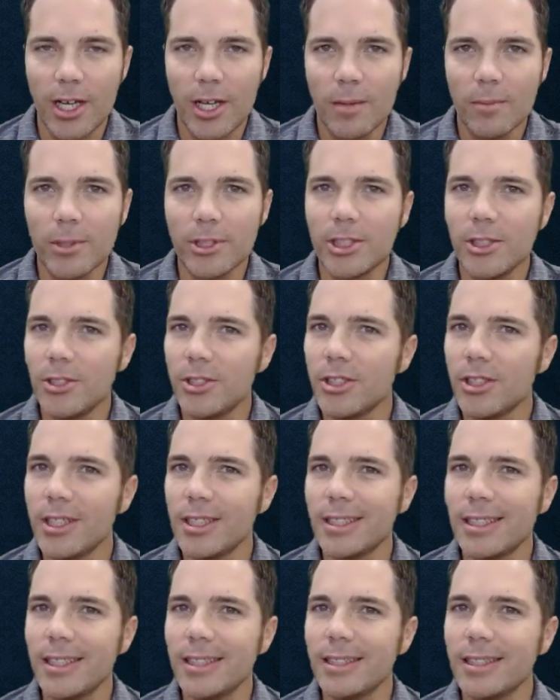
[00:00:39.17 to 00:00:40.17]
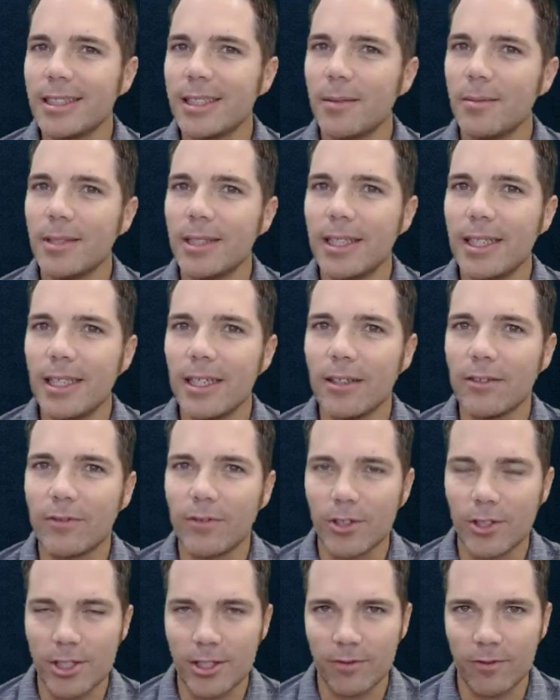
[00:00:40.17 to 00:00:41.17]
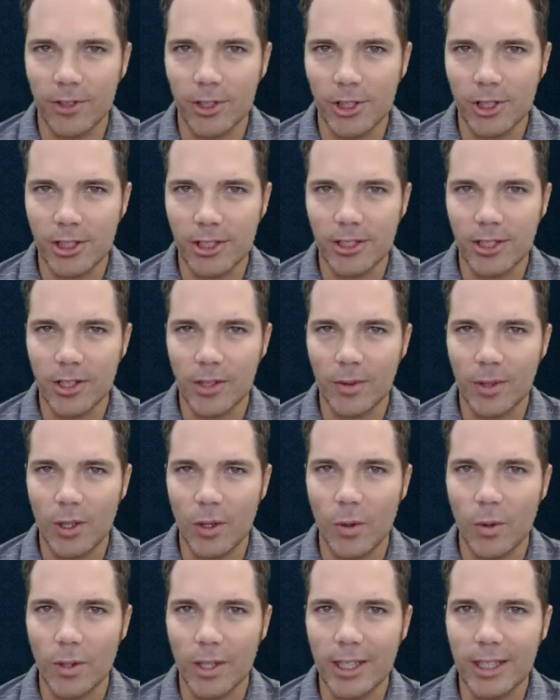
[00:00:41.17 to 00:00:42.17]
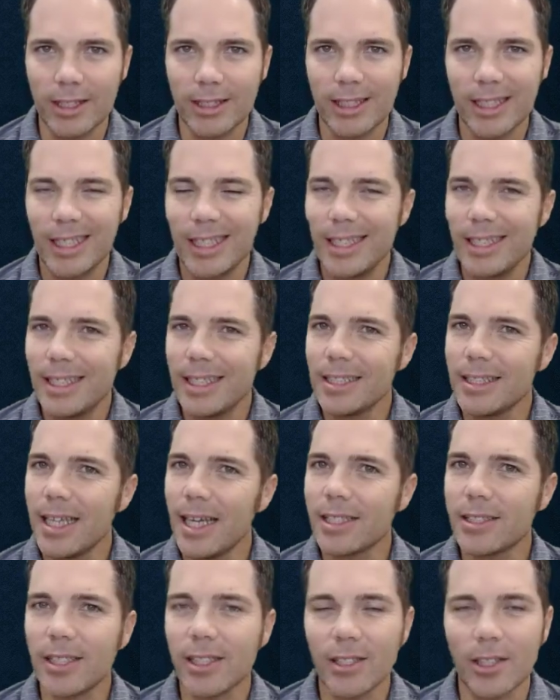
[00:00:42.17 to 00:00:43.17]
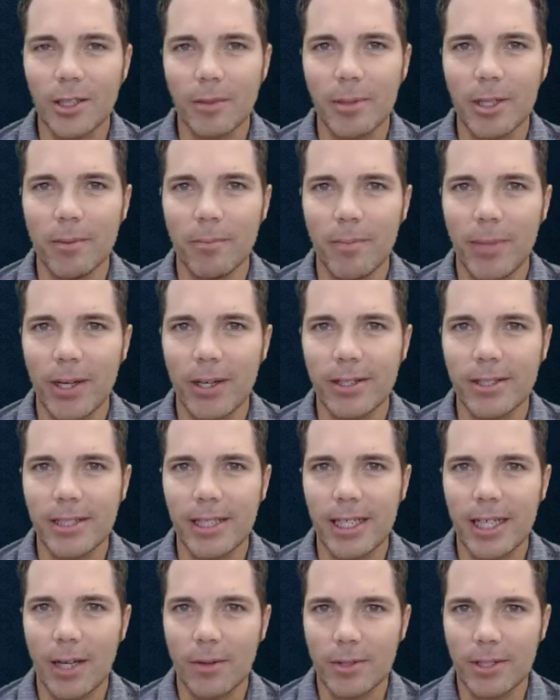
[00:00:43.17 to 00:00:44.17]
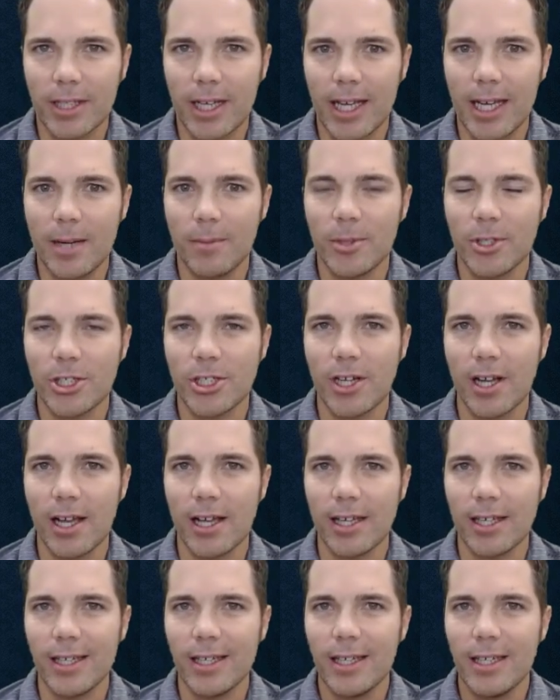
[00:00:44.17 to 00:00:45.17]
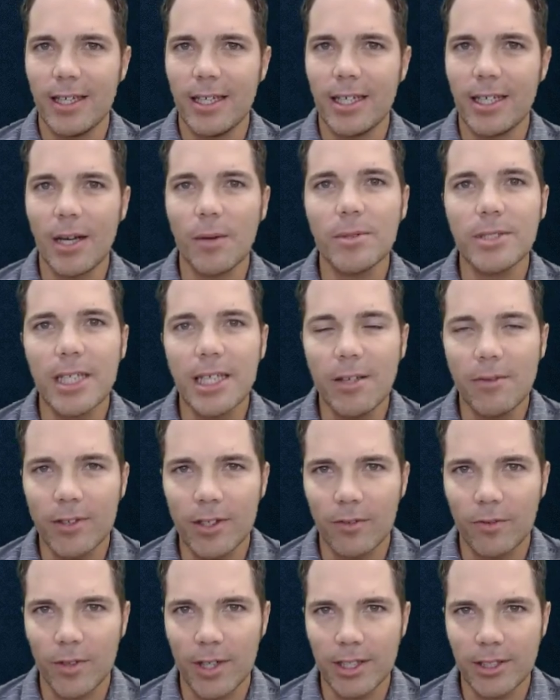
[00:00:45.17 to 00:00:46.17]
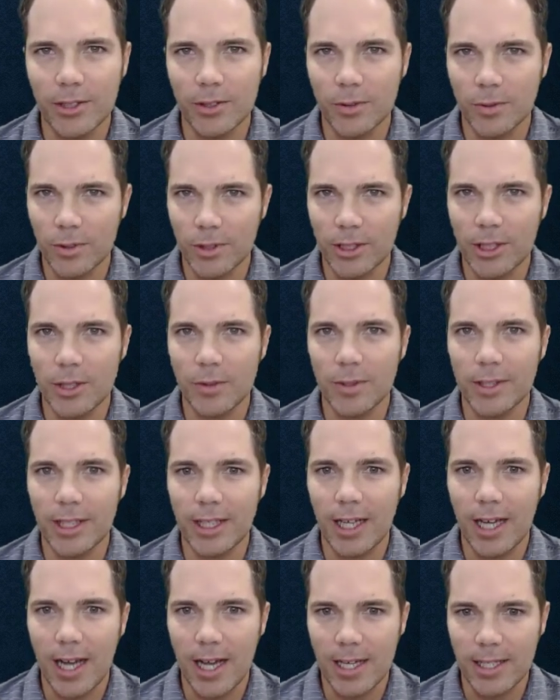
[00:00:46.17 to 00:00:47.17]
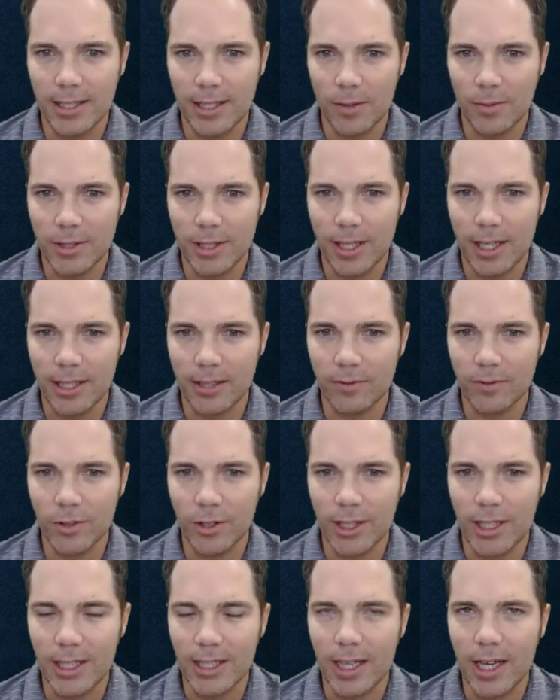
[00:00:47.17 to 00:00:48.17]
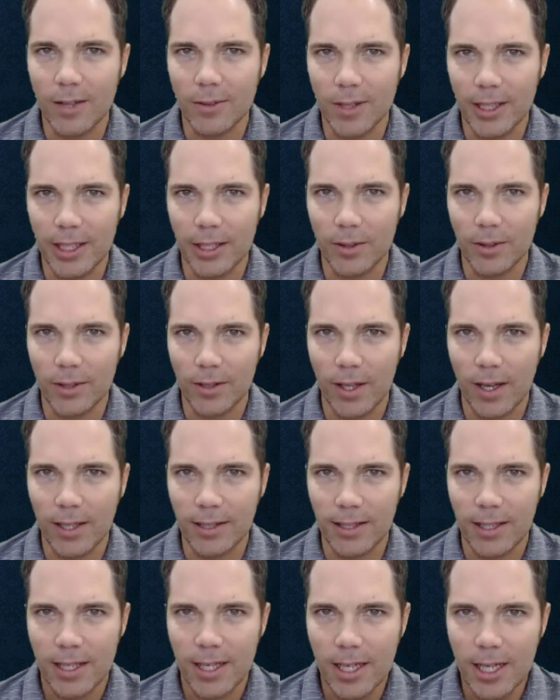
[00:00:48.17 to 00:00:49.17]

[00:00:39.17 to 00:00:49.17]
But you should have seen some of the first versions of the recordings. It's actually a little bit embarrassing. I was camera shy, and I was even afraid to look you in the eyes. I was kind of looking down here a lot.